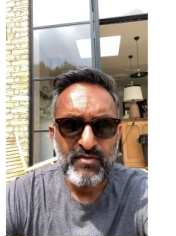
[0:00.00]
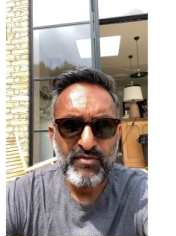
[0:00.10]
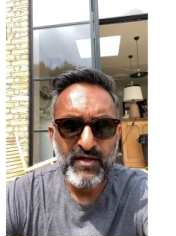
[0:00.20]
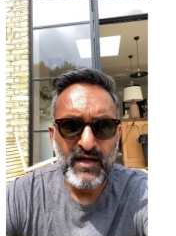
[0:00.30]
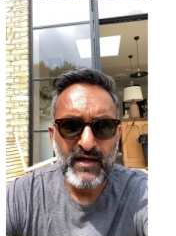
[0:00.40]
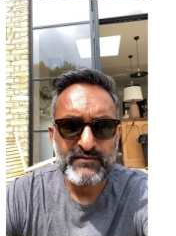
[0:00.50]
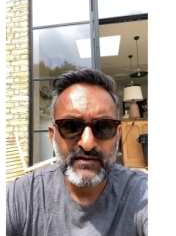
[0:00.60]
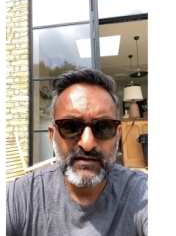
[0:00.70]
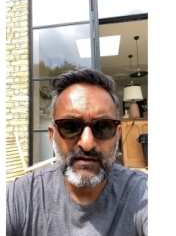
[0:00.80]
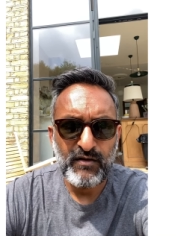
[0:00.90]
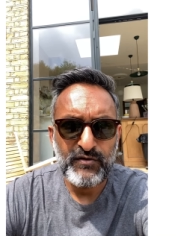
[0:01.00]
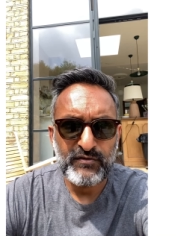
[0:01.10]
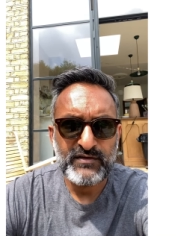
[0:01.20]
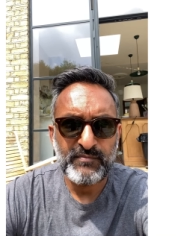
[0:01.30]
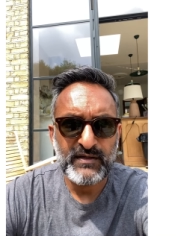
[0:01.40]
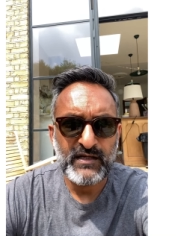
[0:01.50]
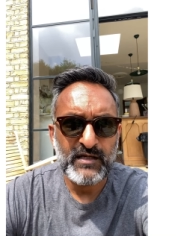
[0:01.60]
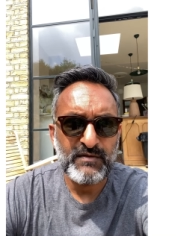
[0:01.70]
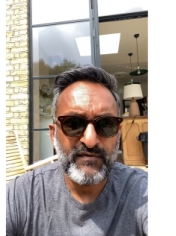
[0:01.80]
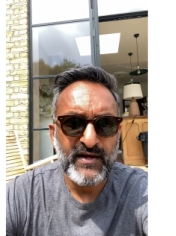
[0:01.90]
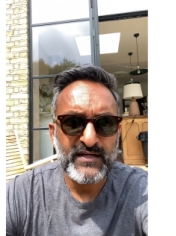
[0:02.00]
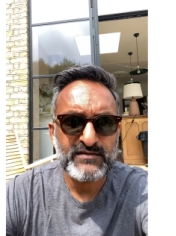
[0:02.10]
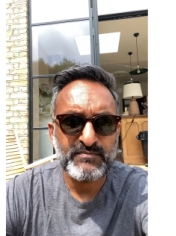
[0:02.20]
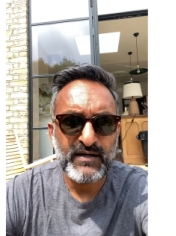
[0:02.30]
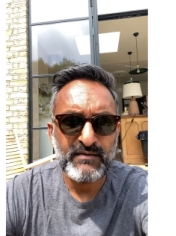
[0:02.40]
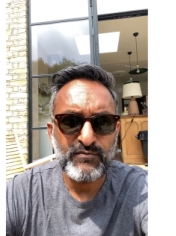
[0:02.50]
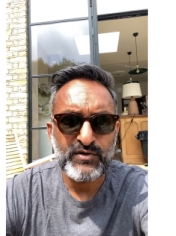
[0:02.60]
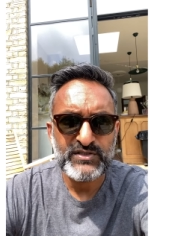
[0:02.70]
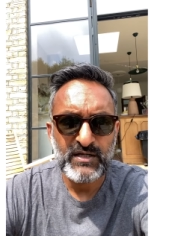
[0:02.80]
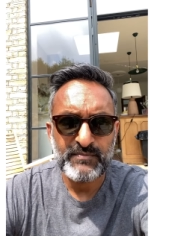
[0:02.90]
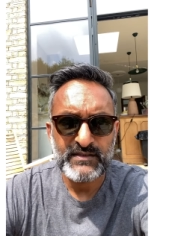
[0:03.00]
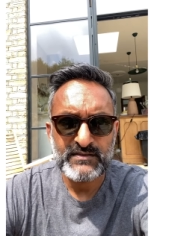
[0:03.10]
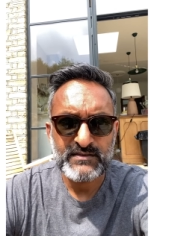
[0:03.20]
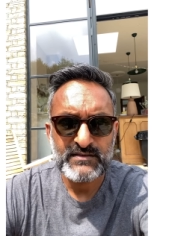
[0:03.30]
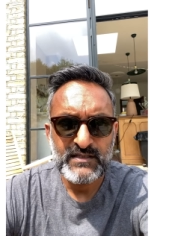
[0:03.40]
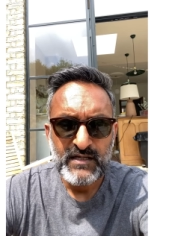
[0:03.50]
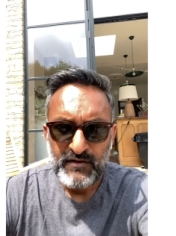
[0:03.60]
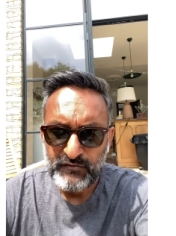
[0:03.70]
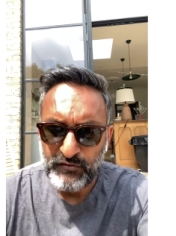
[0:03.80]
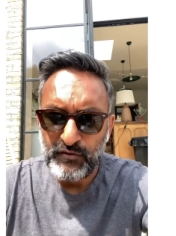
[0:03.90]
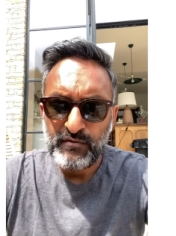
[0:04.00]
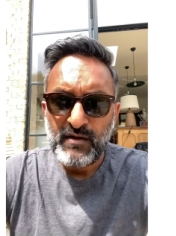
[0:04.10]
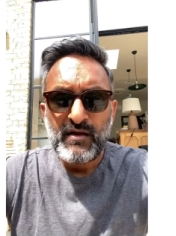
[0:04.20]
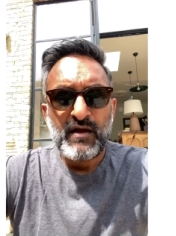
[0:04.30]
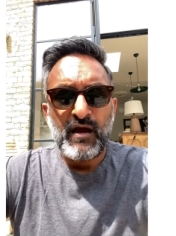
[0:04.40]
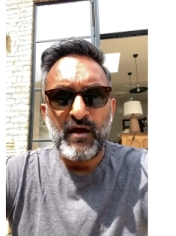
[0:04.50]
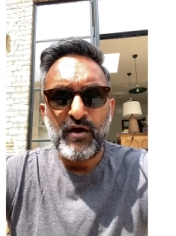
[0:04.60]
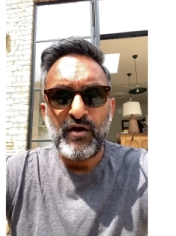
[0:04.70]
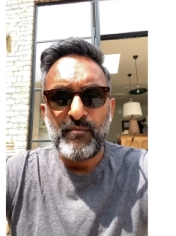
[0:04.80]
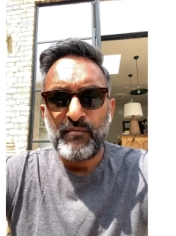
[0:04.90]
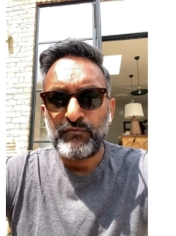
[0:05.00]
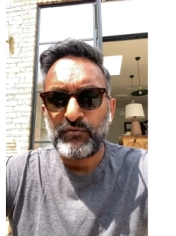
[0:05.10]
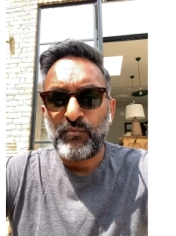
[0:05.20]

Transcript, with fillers: that are not typically going to be financed by mortgage companies. So. Um, so